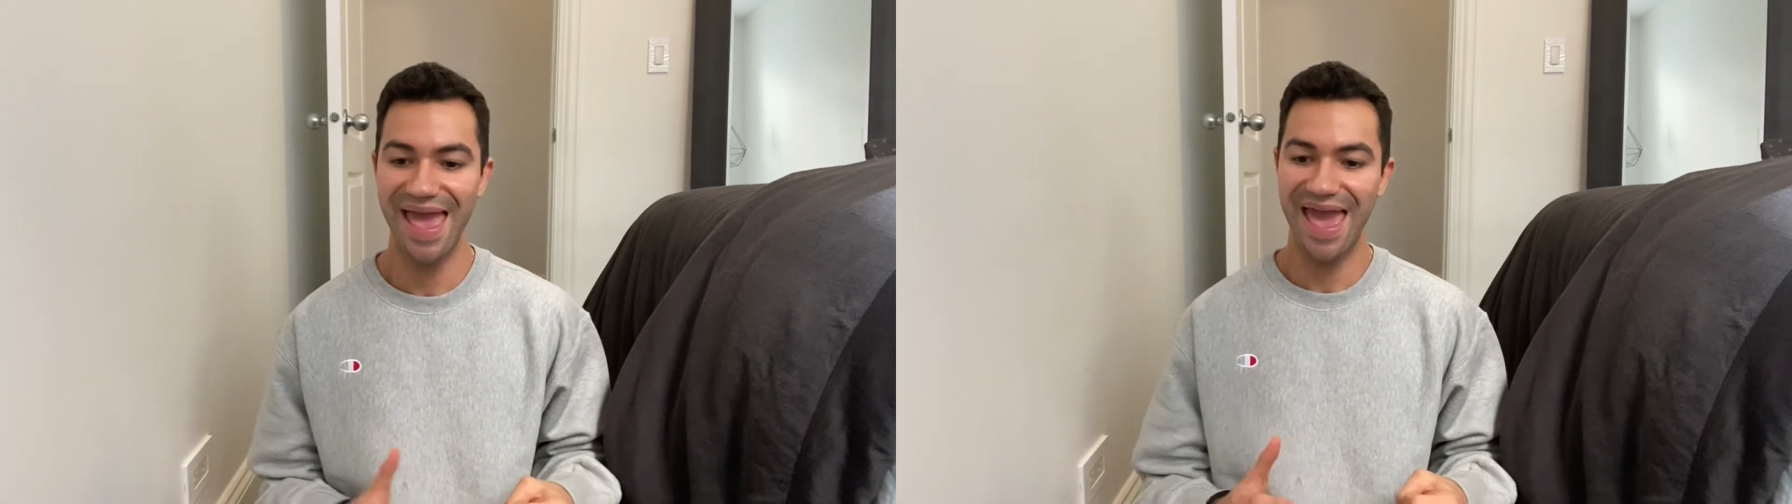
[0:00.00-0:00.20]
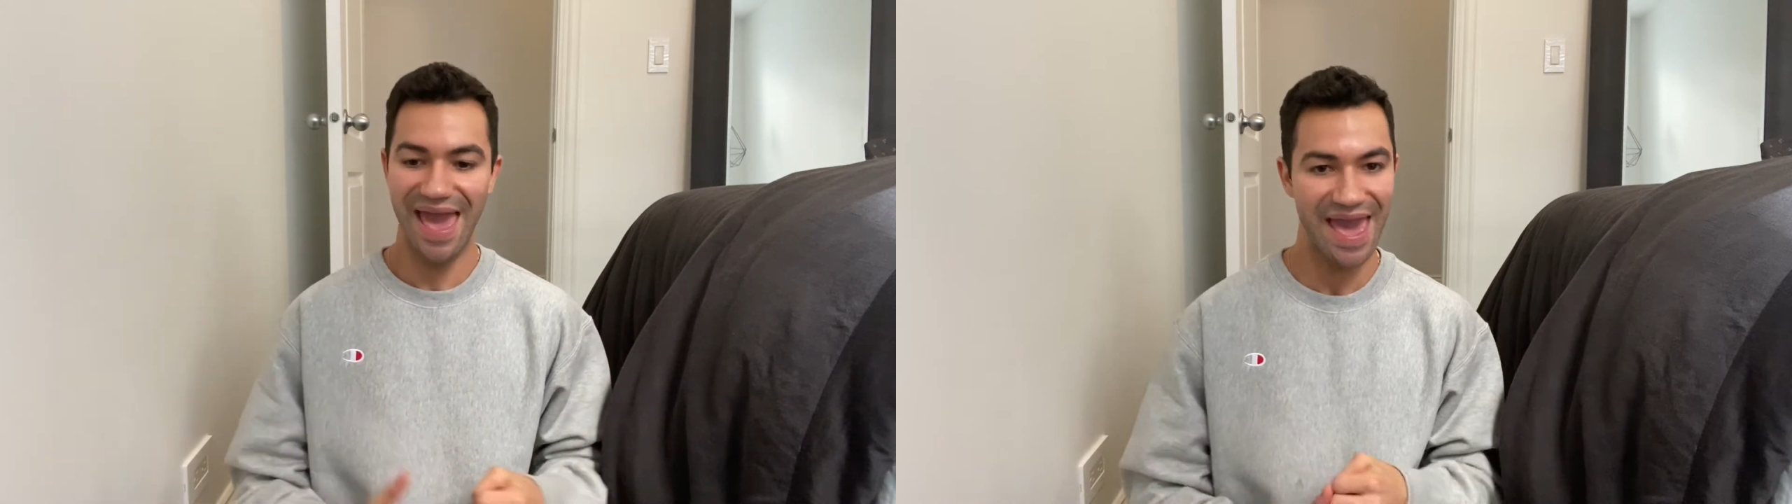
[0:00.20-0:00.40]

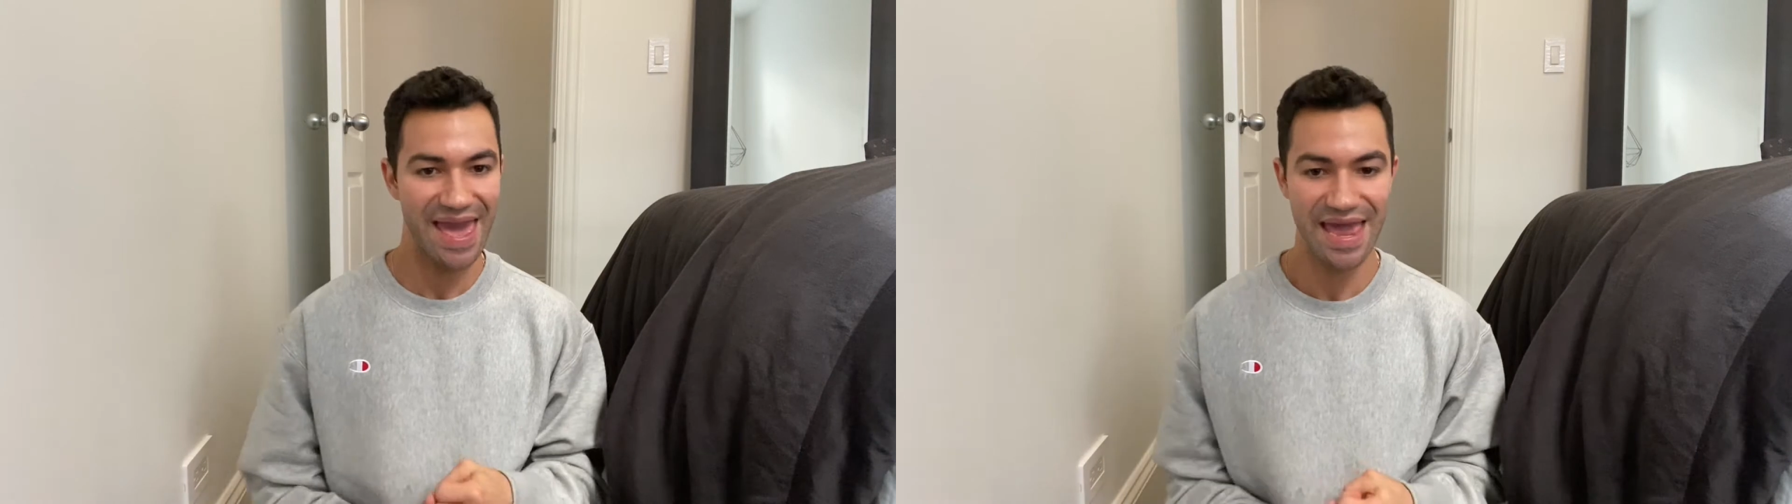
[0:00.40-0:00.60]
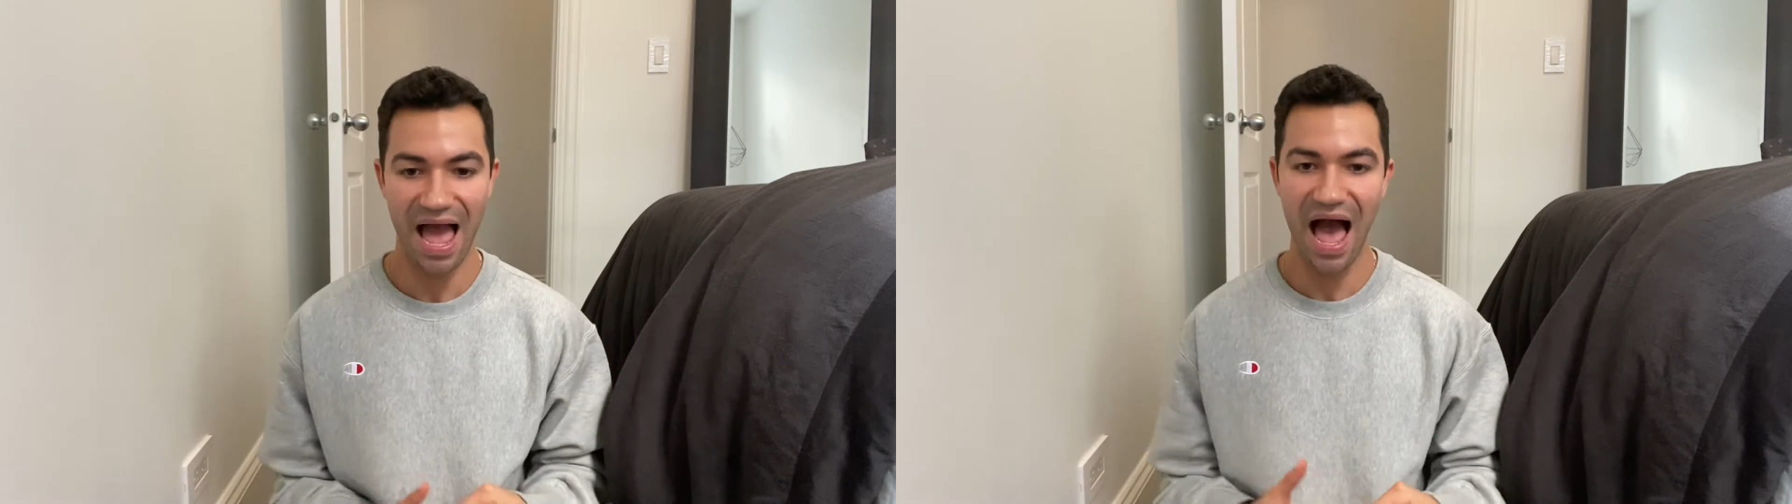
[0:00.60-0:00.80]

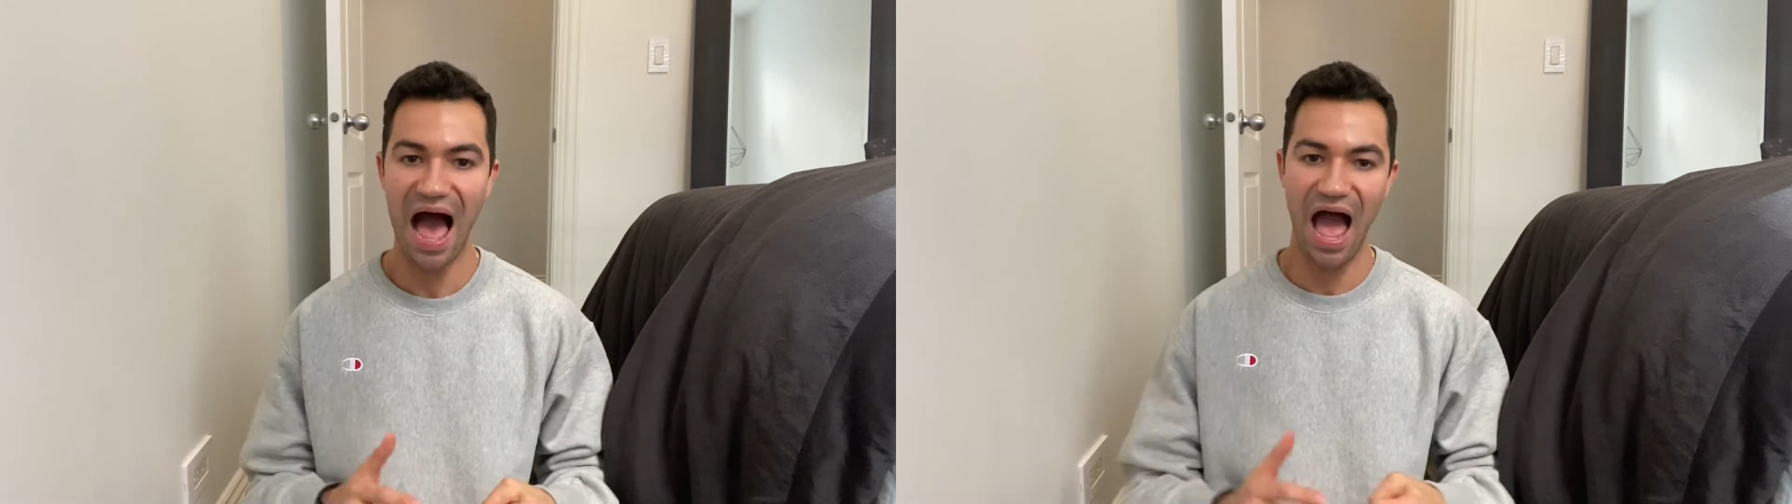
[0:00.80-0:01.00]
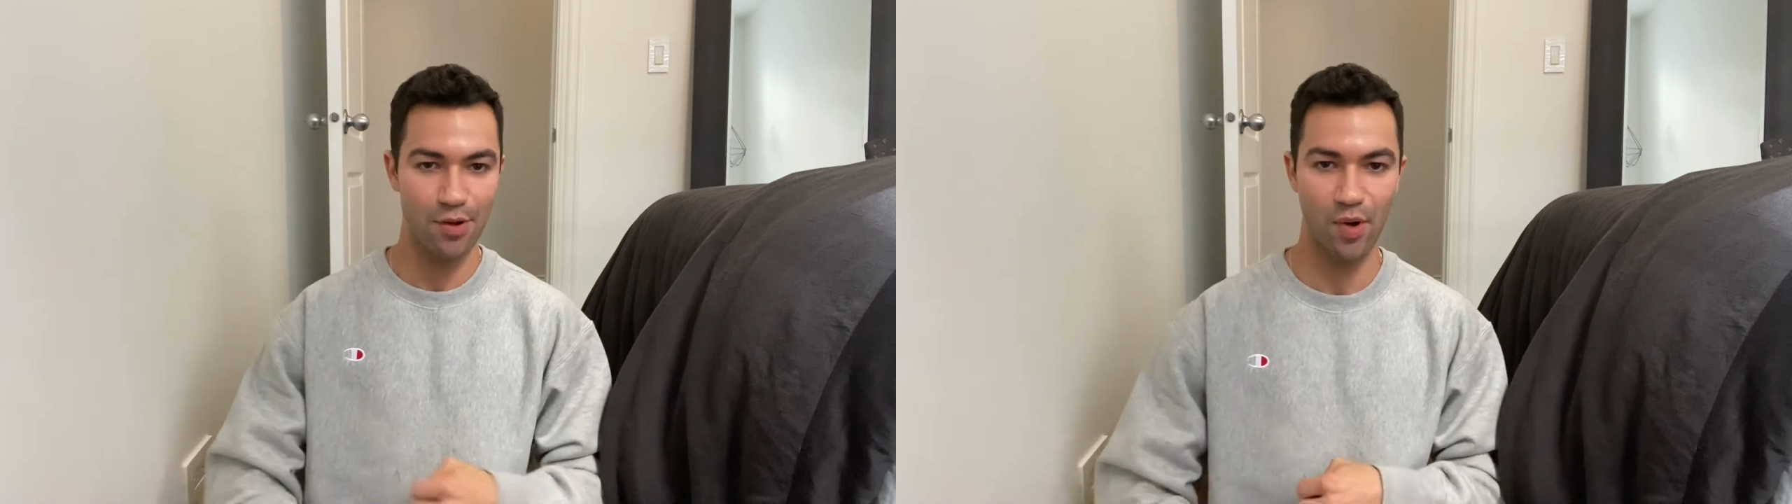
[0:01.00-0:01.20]
hey,
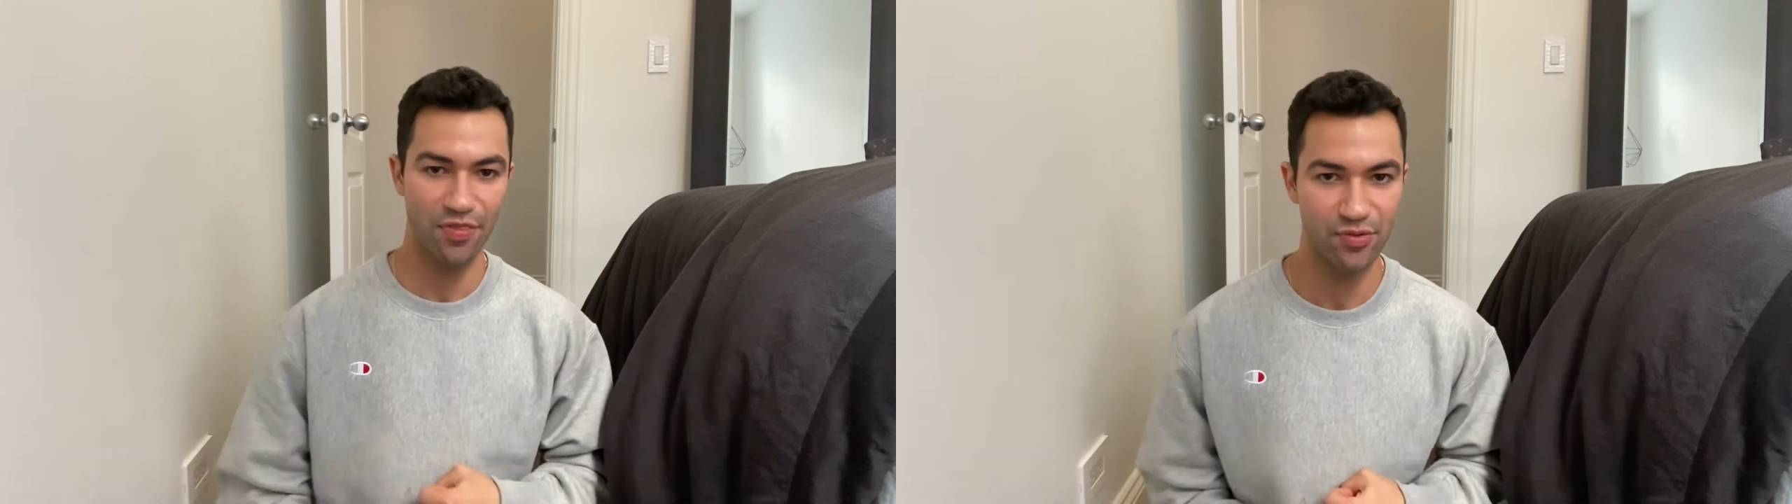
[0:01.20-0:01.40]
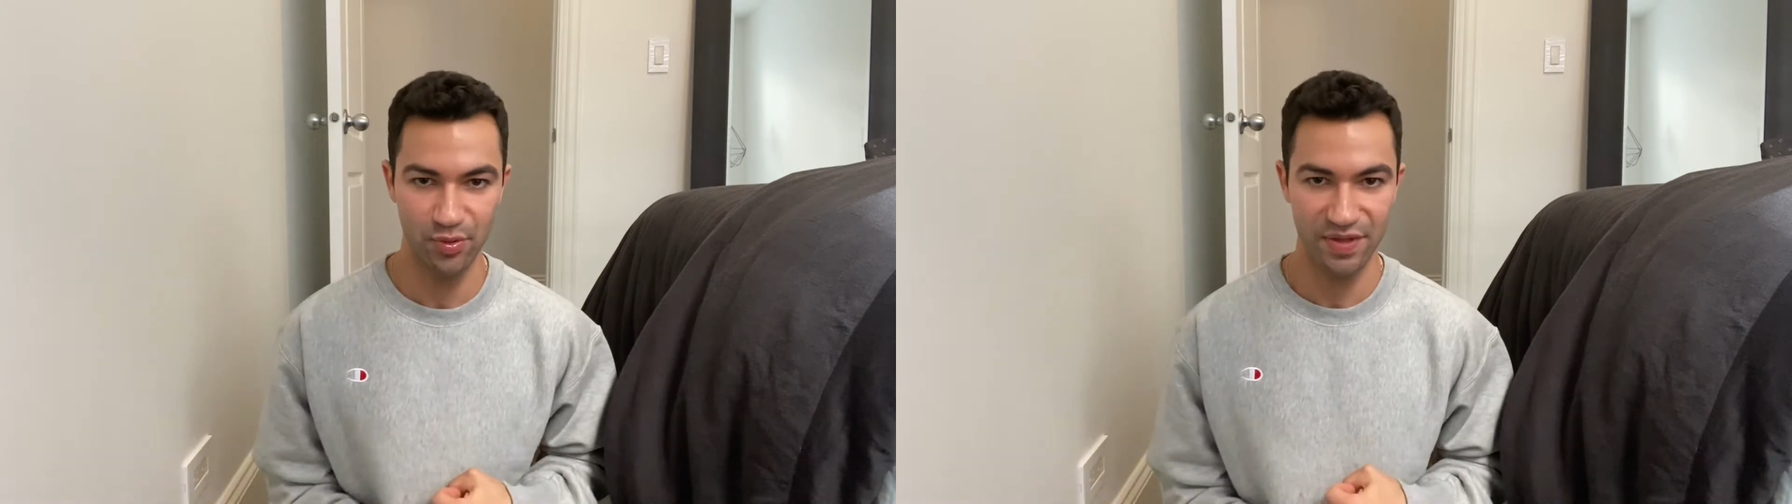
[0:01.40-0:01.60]
I went
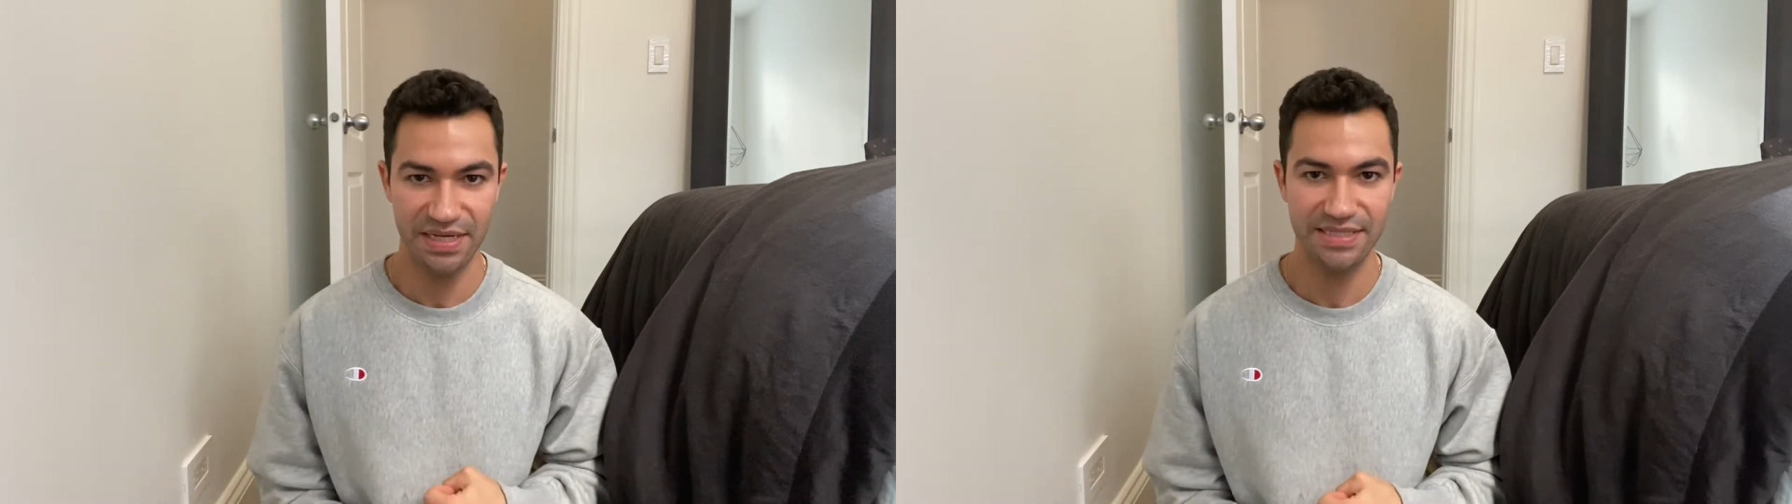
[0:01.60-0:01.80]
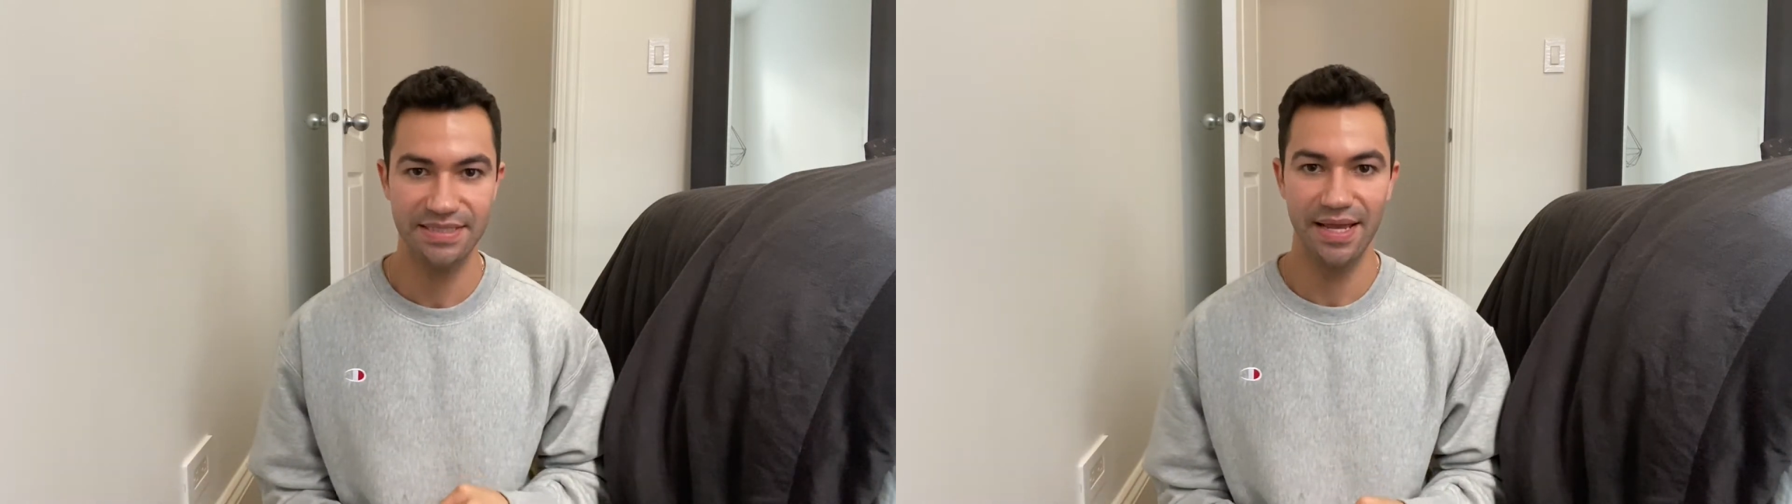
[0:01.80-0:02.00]
through
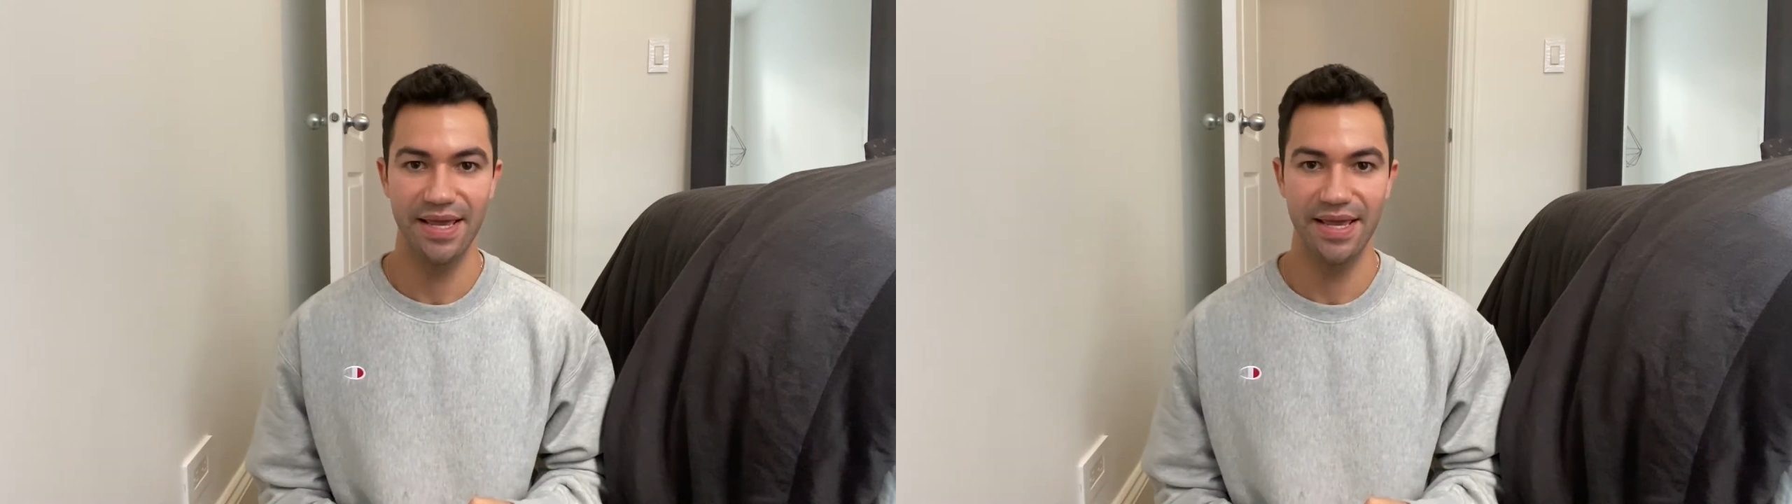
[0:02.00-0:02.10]
this,